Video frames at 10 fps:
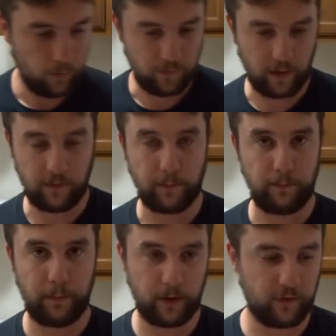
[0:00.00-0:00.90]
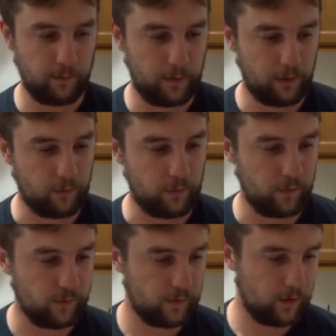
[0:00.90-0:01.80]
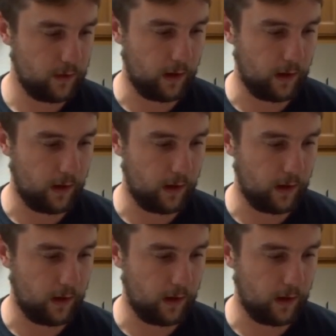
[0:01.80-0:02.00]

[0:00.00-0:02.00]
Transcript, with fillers: which has a bunch of minerals.